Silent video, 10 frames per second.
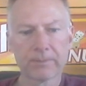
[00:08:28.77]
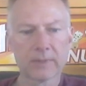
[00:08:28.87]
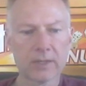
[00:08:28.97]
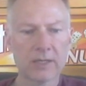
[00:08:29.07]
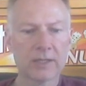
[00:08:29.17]

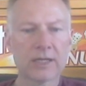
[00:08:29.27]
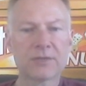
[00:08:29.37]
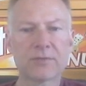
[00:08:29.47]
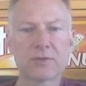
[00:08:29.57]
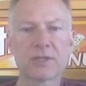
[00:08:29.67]
Okay, and that's
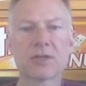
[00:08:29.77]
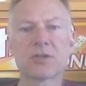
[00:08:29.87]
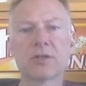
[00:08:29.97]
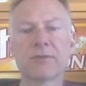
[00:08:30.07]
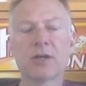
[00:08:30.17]
for a
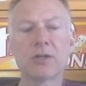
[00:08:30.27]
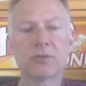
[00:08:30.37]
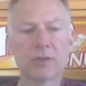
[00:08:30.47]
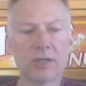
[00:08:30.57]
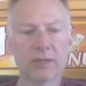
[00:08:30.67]
session of
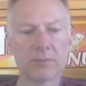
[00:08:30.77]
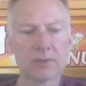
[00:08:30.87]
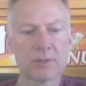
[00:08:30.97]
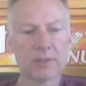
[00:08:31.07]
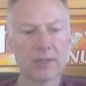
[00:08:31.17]
100
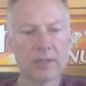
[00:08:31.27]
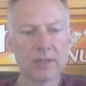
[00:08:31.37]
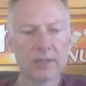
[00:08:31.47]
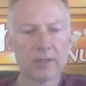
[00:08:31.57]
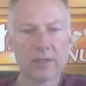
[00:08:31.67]
games.
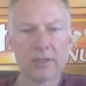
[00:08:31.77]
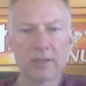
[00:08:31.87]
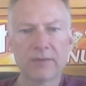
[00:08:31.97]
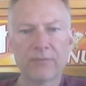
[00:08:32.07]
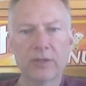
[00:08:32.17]

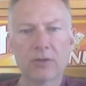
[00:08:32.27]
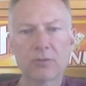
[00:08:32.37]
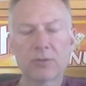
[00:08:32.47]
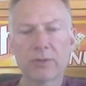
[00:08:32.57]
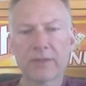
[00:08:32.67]
If we go
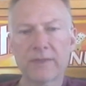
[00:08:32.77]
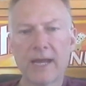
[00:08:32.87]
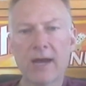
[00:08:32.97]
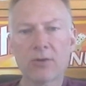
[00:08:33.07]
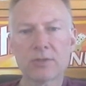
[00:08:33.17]
to
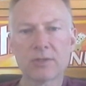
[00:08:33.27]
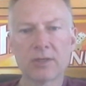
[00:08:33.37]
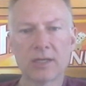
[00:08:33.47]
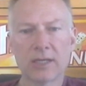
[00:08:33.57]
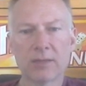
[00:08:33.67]

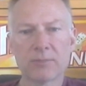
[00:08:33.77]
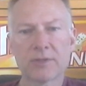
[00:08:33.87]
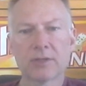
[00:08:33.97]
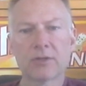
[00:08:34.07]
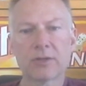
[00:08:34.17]
1,000 games
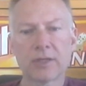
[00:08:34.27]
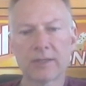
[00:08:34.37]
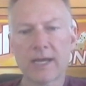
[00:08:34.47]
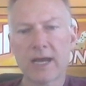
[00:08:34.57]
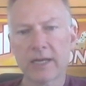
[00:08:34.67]
and look
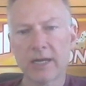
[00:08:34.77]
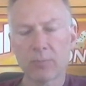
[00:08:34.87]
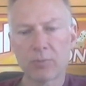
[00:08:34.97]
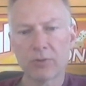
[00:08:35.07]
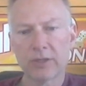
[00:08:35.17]
at that
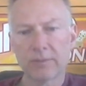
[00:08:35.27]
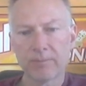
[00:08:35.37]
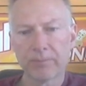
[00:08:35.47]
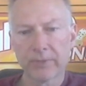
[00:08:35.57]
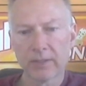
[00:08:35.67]
output,
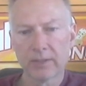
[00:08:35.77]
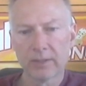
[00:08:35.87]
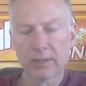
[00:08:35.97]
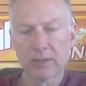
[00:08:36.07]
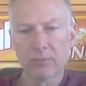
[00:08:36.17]

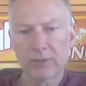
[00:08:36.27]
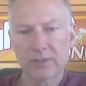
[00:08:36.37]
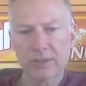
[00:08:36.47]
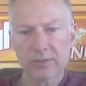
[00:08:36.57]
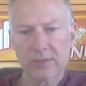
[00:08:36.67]
we
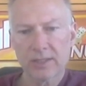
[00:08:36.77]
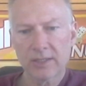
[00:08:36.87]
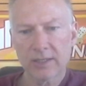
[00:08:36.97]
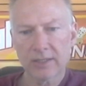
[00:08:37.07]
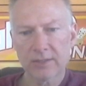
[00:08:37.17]
still see
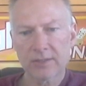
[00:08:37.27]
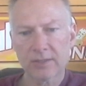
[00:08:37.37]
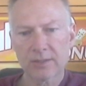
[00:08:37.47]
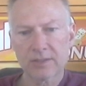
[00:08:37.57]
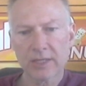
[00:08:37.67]
that it's
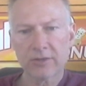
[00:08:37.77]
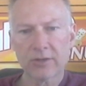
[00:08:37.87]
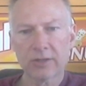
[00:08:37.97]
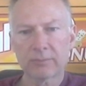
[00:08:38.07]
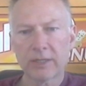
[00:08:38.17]

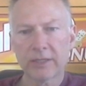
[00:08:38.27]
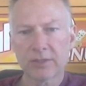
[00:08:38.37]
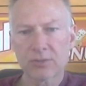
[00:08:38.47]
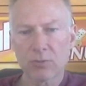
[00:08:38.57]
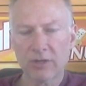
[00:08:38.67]
centered on
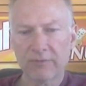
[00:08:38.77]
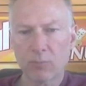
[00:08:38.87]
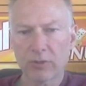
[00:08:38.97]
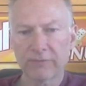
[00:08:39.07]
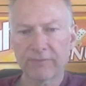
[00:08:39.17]

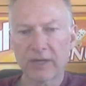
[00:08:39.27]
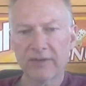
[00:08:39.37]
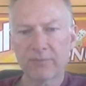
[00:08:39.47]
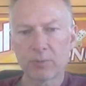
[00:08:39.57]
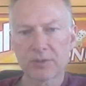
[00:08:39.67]

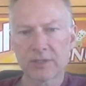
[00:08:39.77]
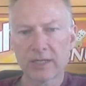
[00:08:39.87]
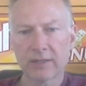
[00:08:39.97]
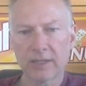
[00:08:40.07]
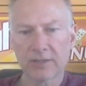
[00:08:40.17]

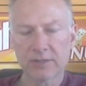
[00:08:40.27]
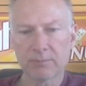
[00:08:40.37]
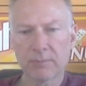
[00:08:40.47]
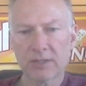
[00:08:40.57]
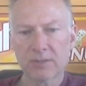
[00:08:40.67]
-12.5%, as it
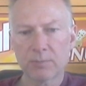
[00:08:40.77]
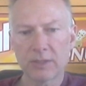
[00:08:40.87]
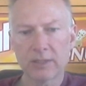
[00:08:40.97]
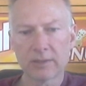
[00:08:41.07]
must be.